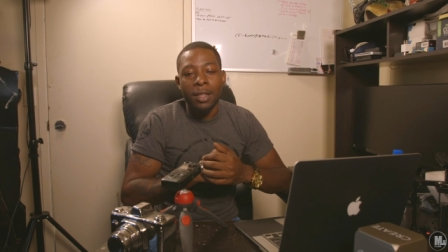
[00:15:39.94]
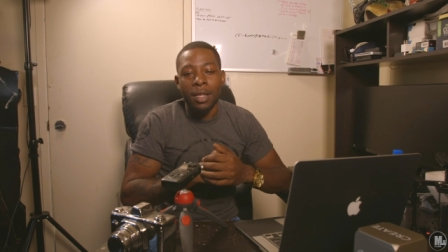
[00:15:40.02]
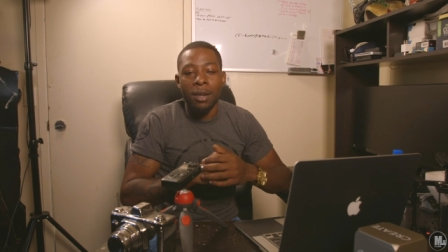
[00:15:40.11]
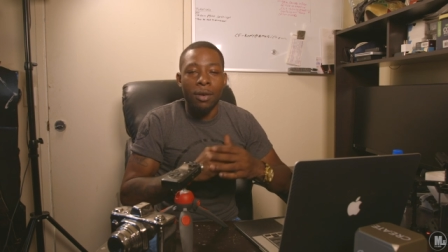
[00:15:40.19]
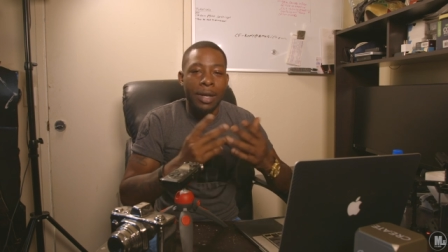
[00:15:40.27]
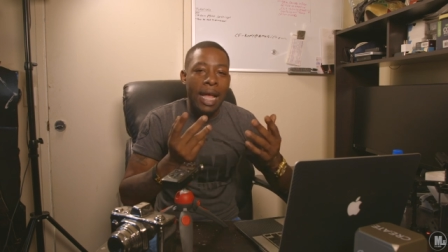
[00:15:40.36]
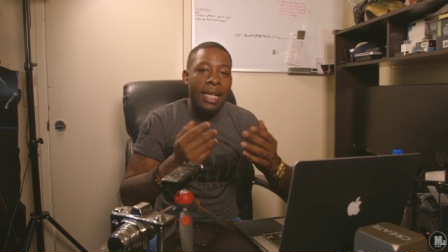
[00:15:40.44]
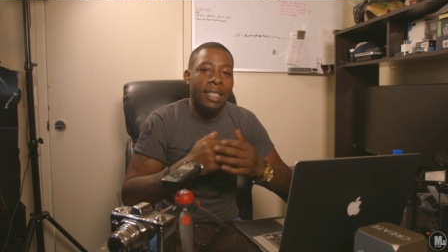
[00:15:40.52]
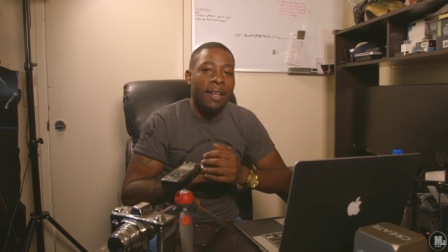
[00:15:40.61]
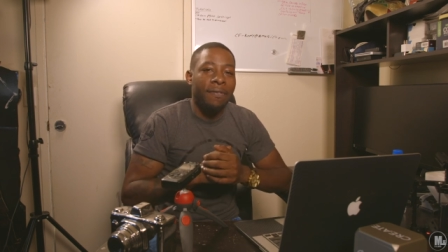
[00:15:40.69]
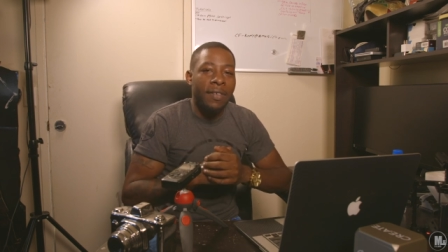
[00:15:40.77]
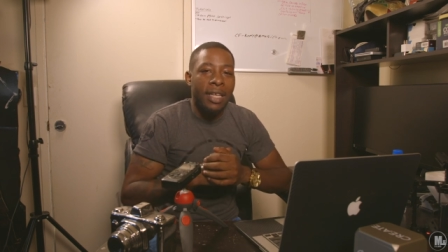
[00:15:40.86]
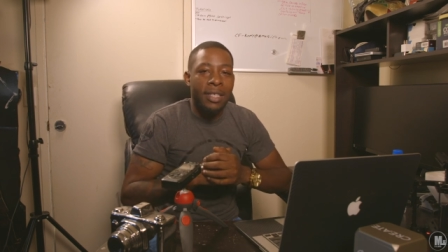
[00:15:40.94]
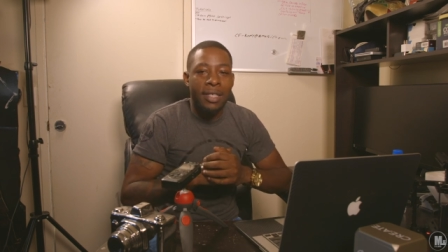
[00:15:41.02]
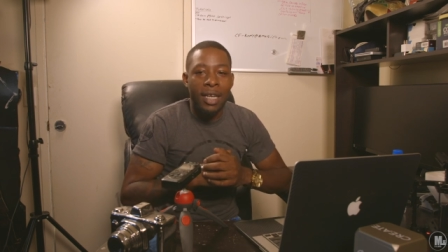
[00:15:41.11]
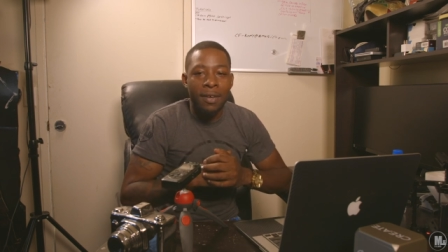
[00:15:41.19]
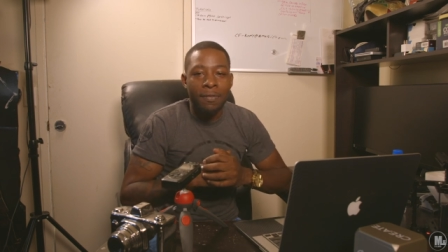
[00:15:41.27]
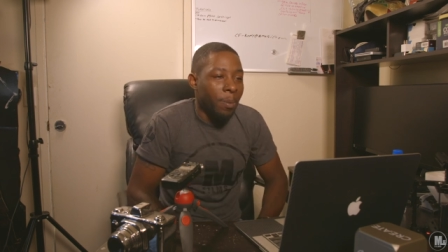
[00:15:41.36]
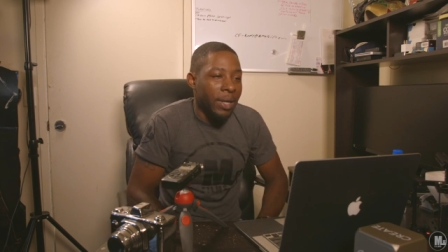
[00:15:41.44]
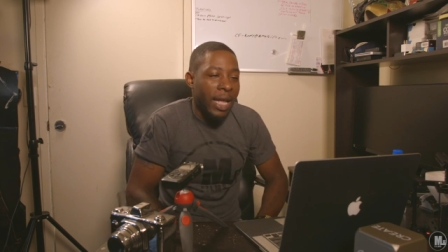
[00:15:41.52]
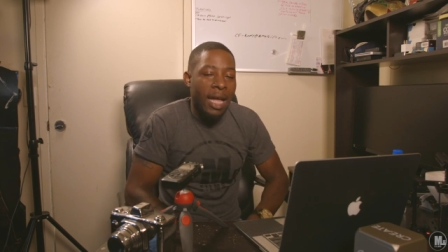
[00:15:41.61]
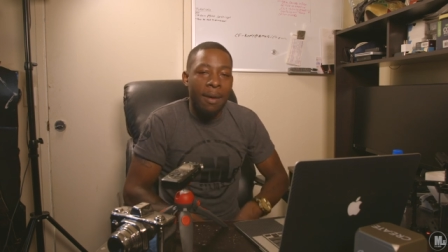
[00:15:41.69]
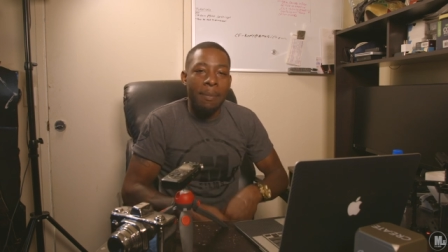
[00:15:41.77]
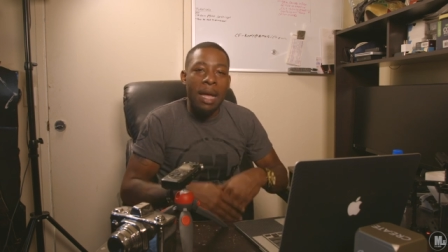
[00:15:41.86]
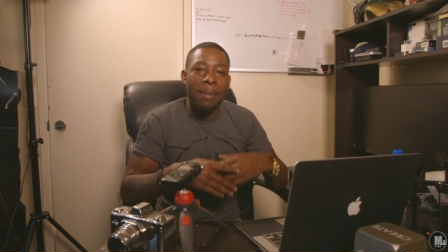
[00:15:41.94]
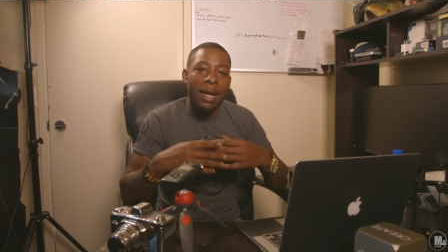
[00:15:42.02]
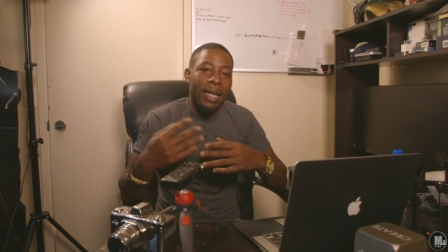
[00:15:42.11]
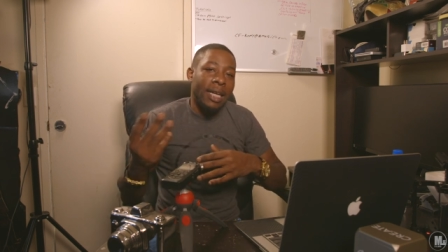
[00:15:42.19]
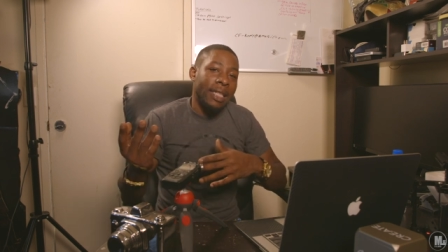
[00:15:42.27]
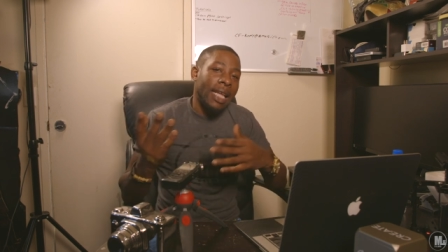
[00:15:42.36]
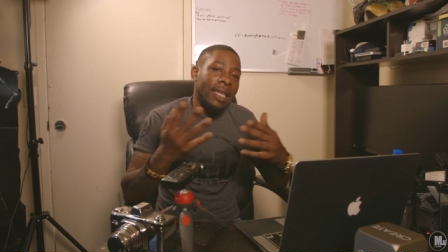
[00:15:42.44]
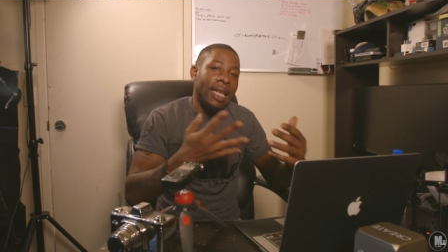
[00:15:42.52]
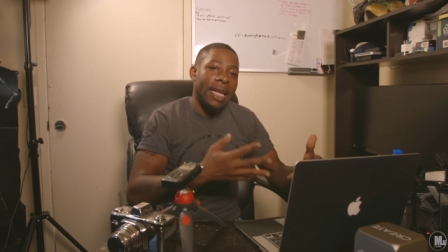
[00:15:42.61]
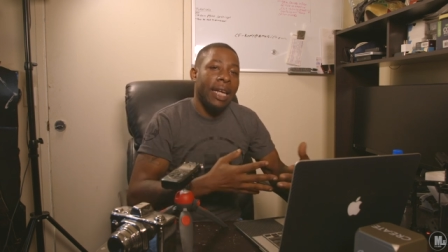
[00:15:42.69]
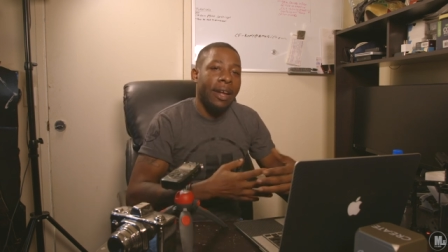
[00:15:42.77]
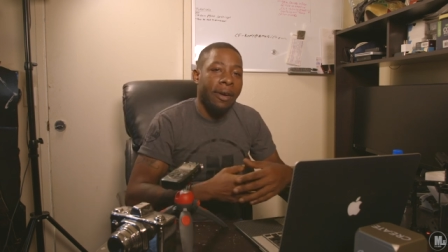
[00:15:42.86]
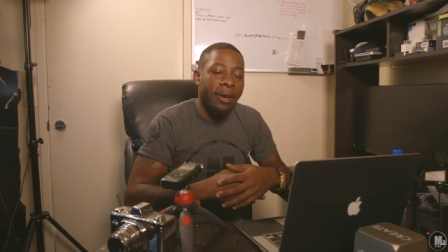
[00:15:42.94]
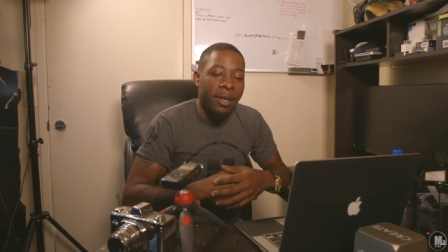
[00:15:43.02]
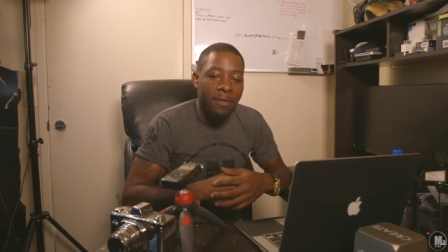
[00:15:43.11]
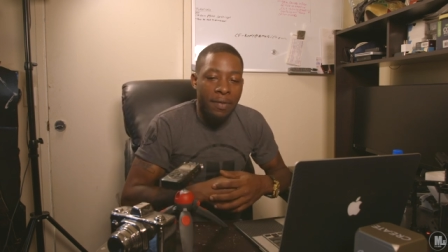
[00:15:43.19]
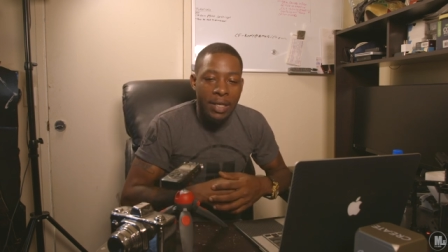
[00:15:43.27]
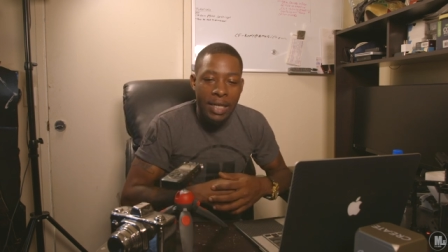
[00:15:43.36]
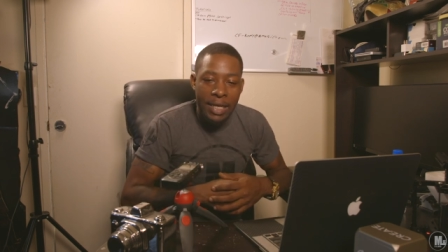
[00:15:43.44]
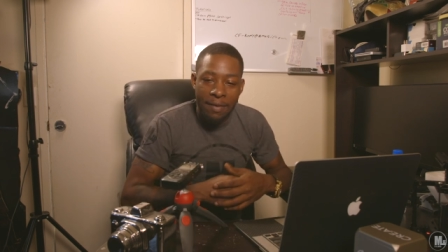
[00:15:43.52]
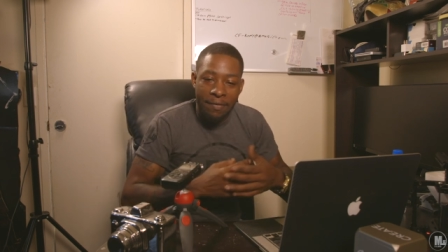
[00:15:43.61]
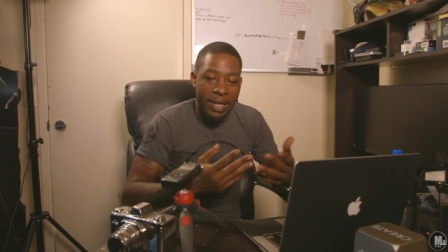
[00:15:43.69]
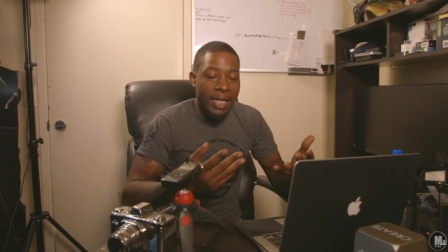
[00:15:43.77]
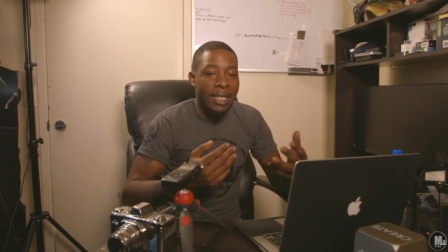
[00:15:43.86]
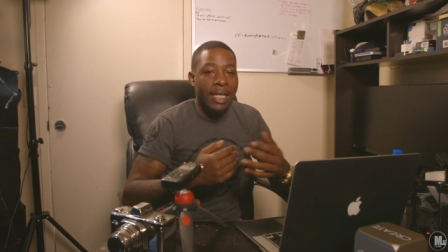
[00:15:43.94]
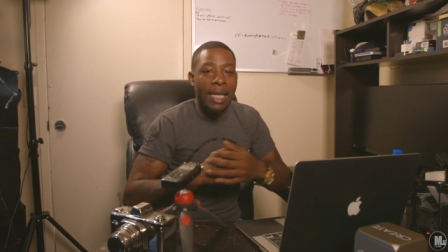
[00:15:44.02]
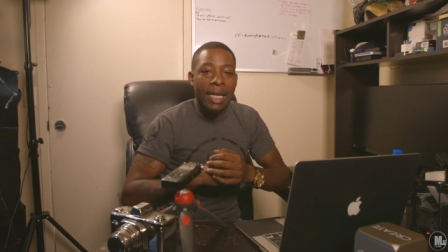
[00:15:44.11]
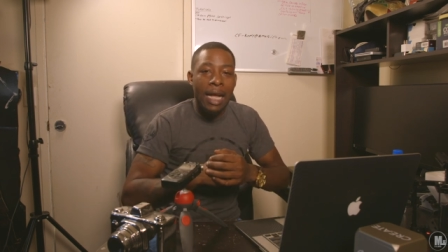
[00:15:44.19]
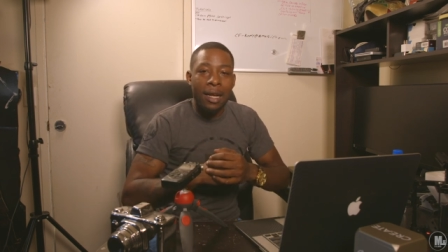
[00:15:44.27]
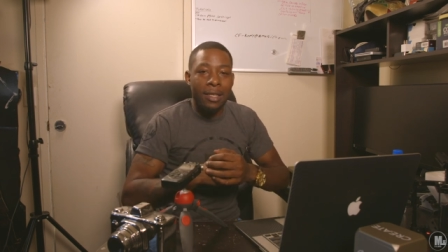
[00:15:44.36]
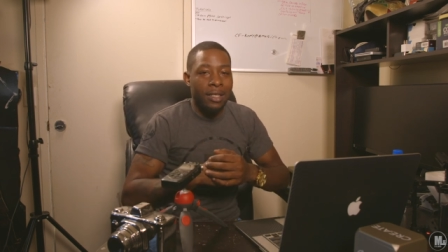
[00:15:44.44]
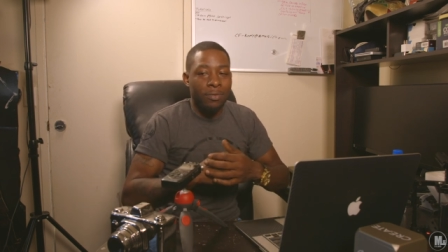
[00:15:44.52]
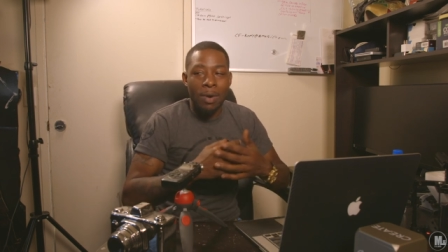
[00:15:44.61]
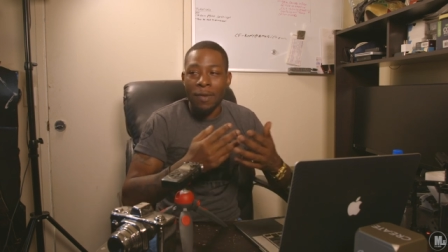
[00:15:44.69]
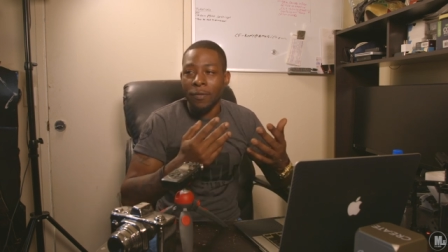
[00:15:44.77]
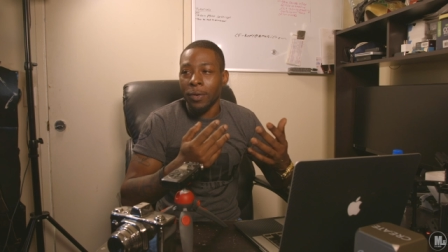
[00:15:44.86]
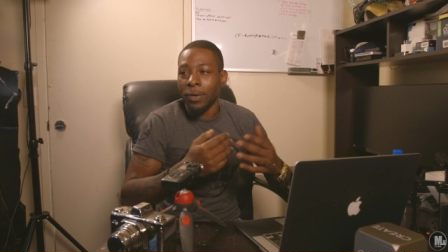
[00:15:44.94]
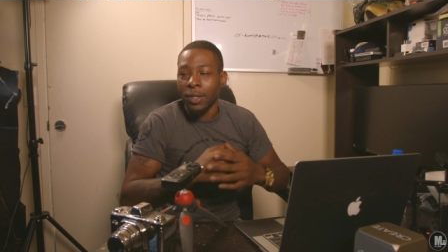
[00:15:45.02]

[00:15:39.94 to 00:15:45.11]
the little gasket fix stuff but yeah bam i can get that taken care of and then if anything i can just wait for